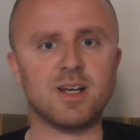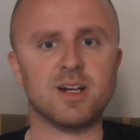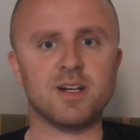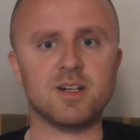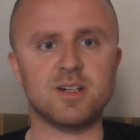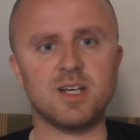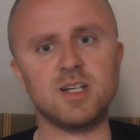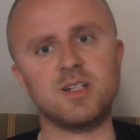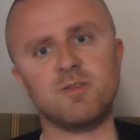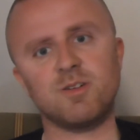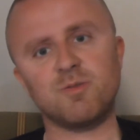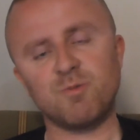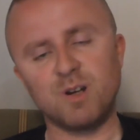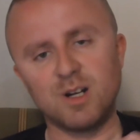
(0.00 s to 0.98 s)
and
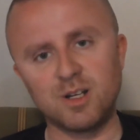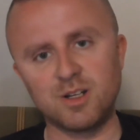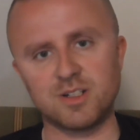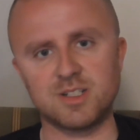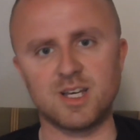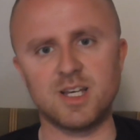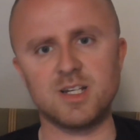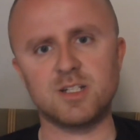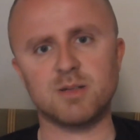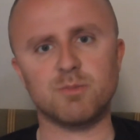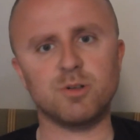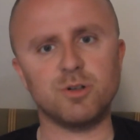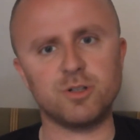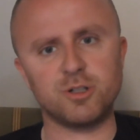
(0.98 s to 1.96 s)
it really contains
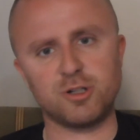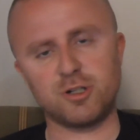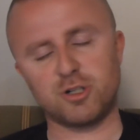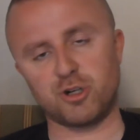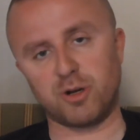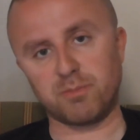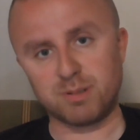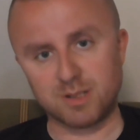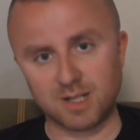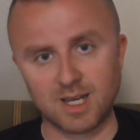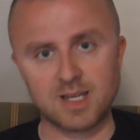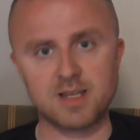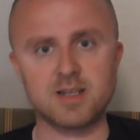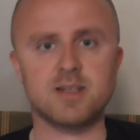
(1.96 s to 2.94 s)
some good jump
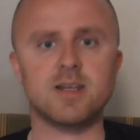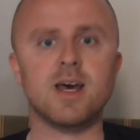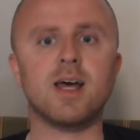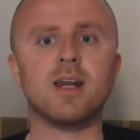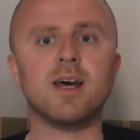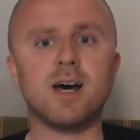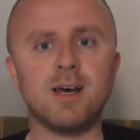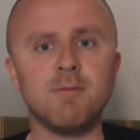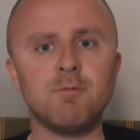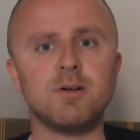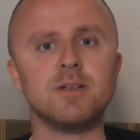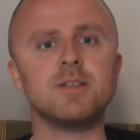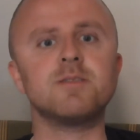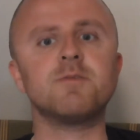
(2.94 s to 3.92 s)
scares, and I
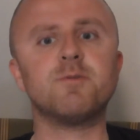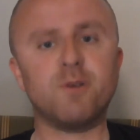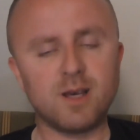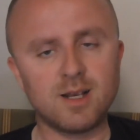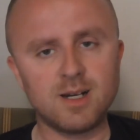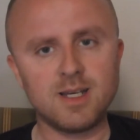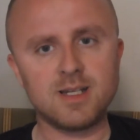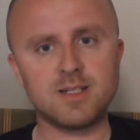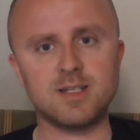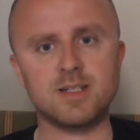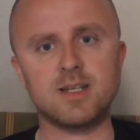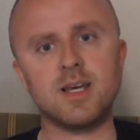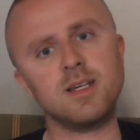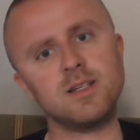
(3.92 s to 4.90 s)
was fairly
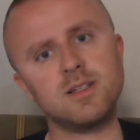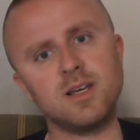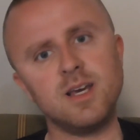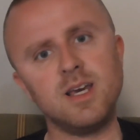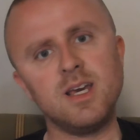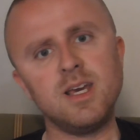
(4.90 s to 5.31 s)
entertained.